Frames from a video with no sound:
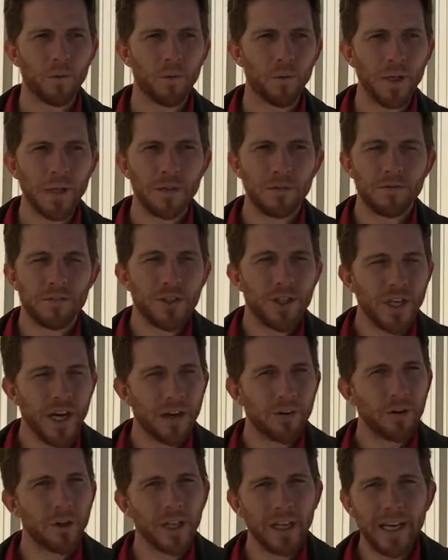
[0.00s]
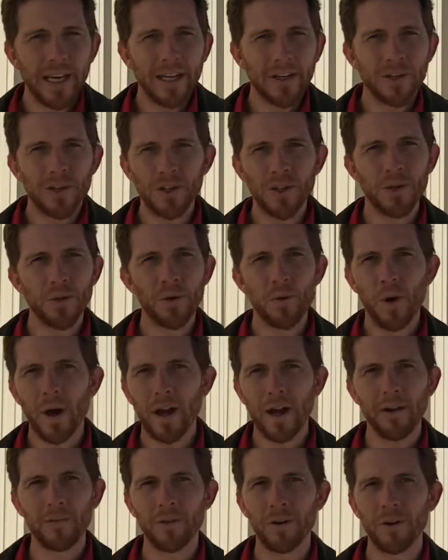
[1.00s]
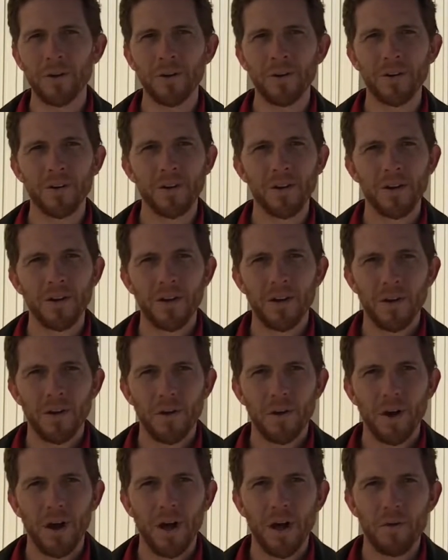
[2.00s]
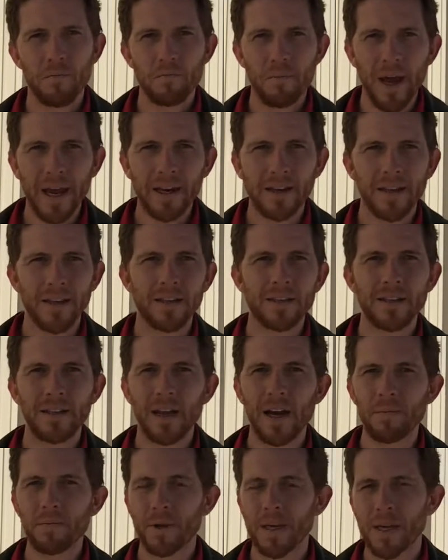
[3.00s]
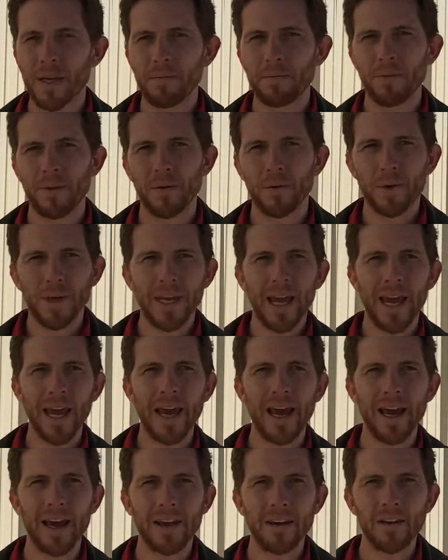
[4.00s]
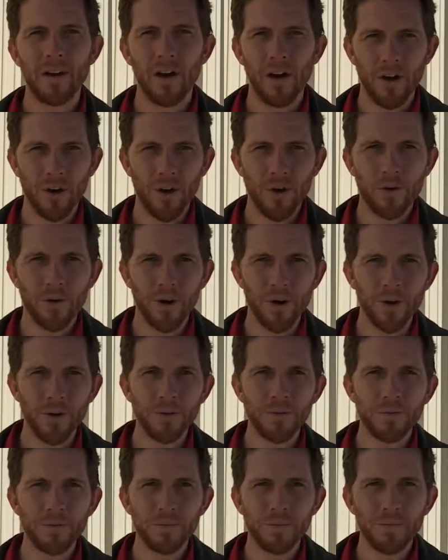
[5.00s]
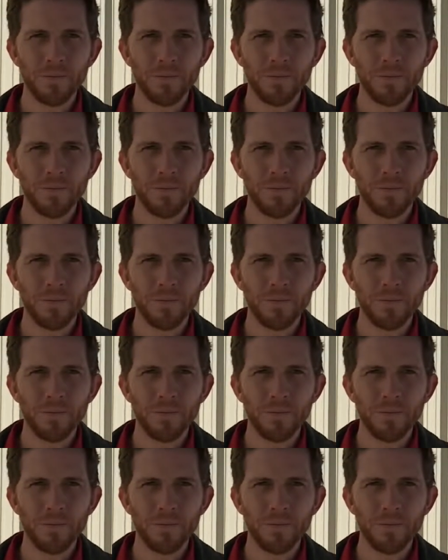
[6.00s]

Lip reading: We generally do whatever maintenance and upkeep that we can on our own.